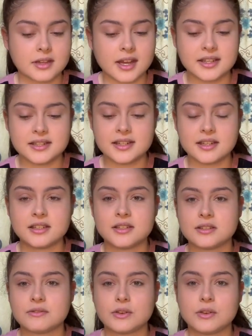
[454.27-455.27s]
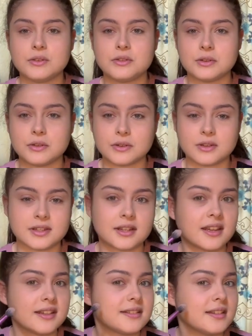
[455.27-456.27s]
I just tend to use it for contour because
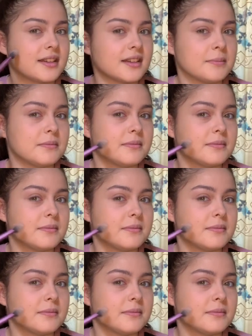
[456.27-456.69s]
it gets like